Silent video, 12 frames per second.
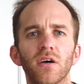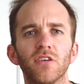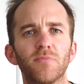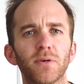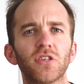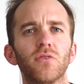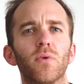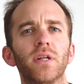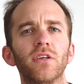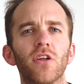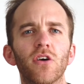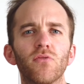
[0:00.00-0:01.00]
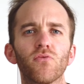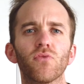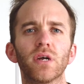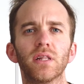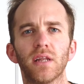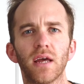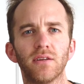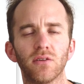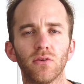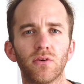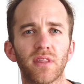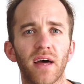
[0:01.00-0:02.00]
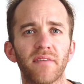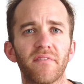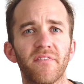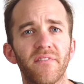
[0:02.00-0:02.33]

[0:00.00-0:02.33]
especially when you don't really need to look that